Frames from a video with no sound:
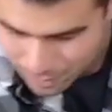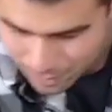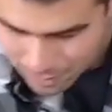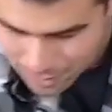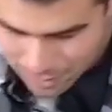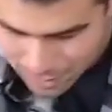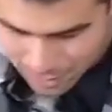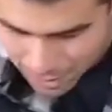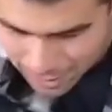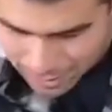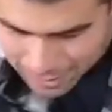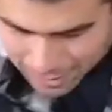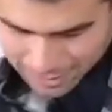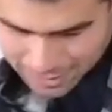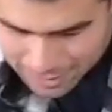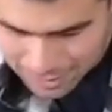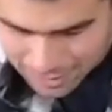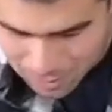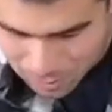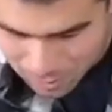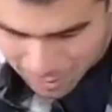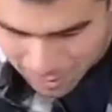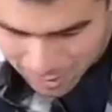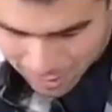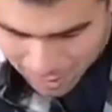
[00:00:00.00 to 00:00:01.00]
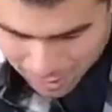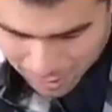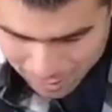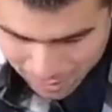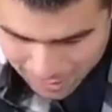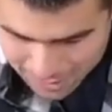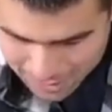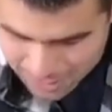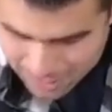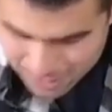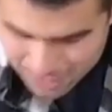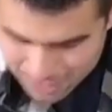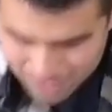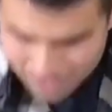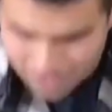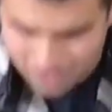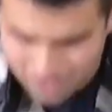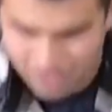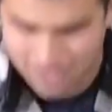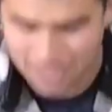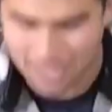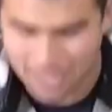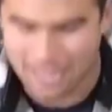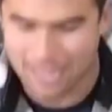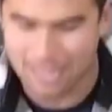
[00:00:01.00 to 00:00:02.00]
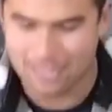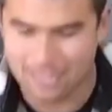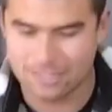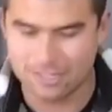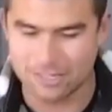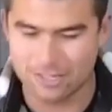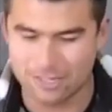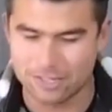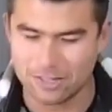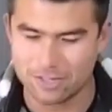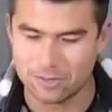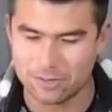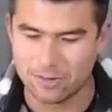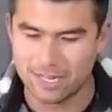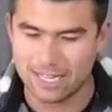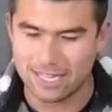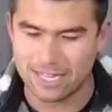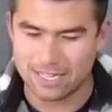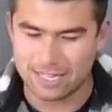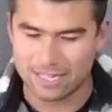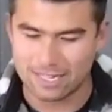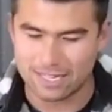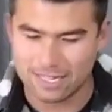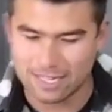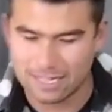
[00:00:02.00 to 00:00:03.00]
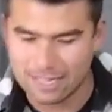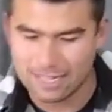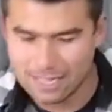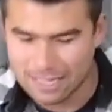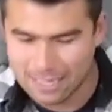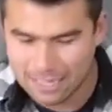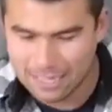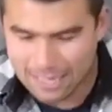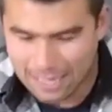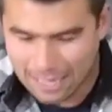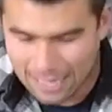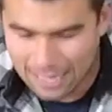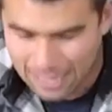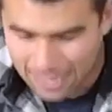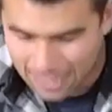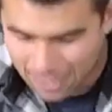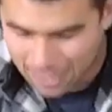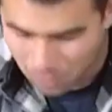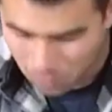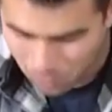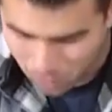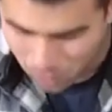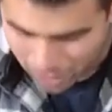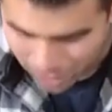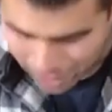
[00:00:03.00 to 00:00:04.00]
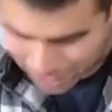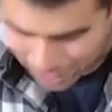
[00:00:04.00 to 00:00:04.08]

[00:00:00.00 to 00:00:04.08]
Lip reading: So this is one of the questions that got asked during the week. What